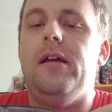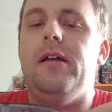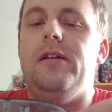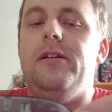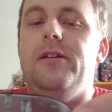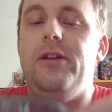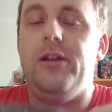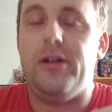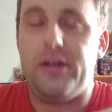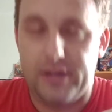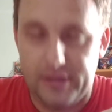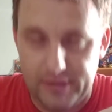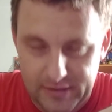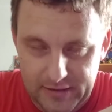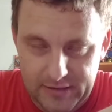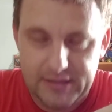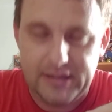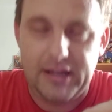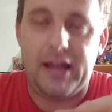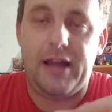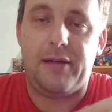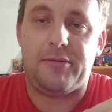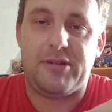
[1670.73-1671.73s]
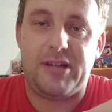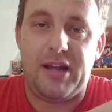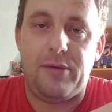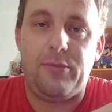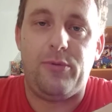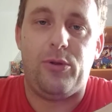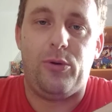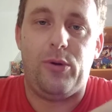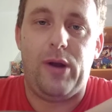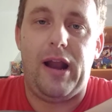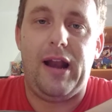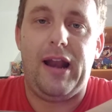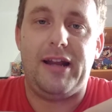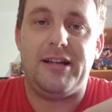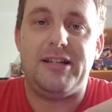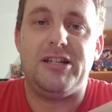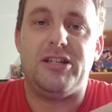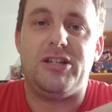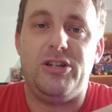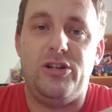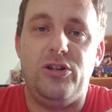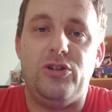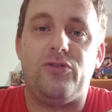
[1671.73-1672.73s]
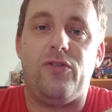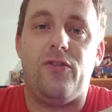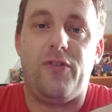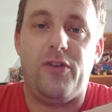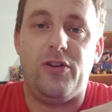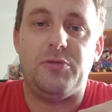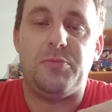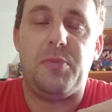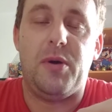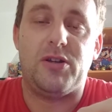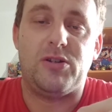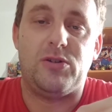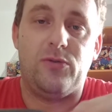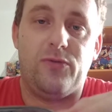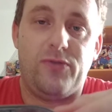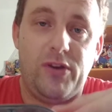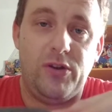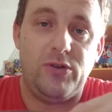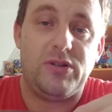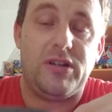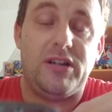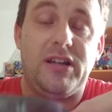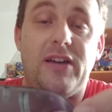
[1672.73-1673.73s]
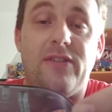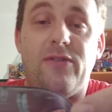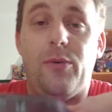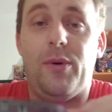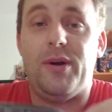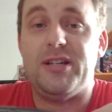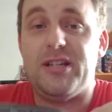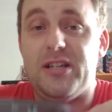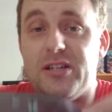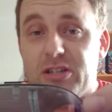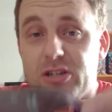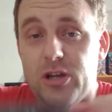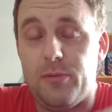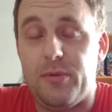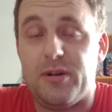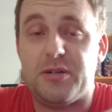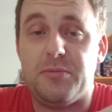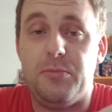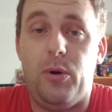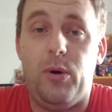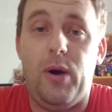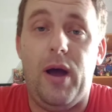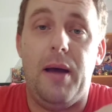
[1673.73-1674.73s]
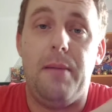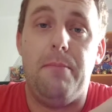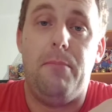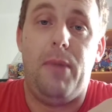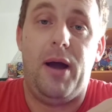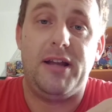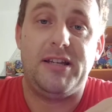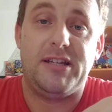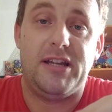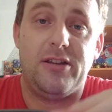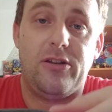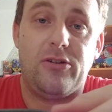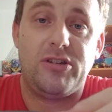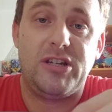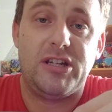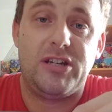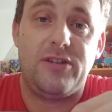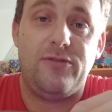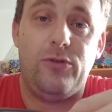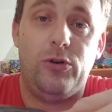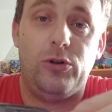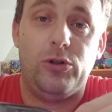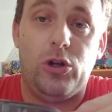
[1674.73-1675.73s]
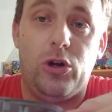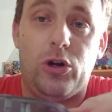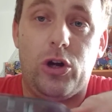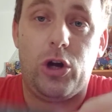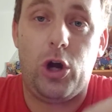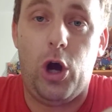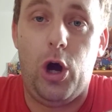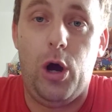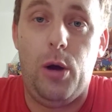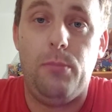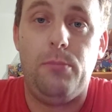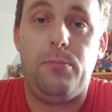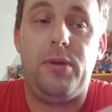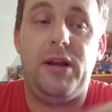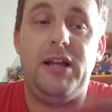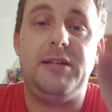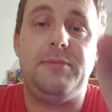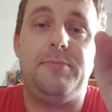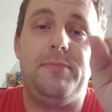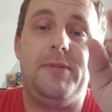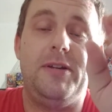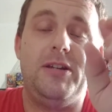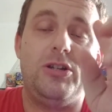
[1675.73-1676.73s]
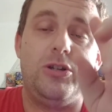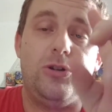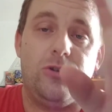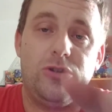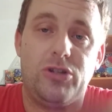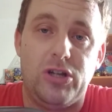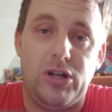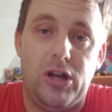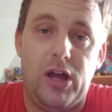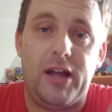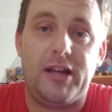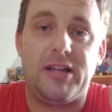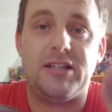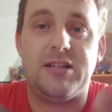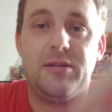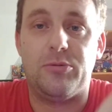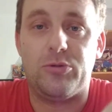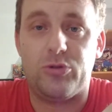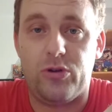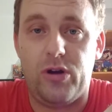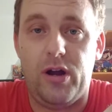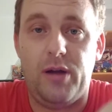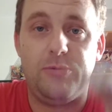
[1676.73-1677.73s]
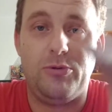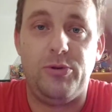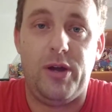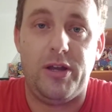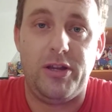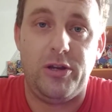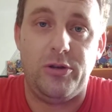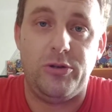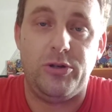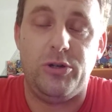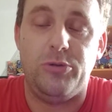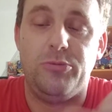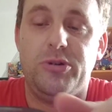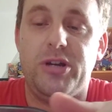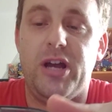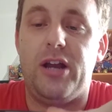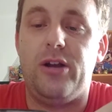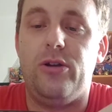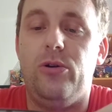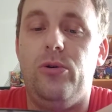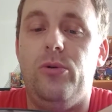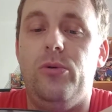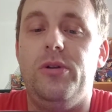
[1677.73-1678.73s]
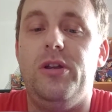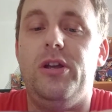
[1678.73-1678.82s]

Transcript: You can stay up to date with all our latest news, reviews, personal views and giveaways and so much more at MikeTendo64.com. Please be sure to like and subscribe to our YouTube channel.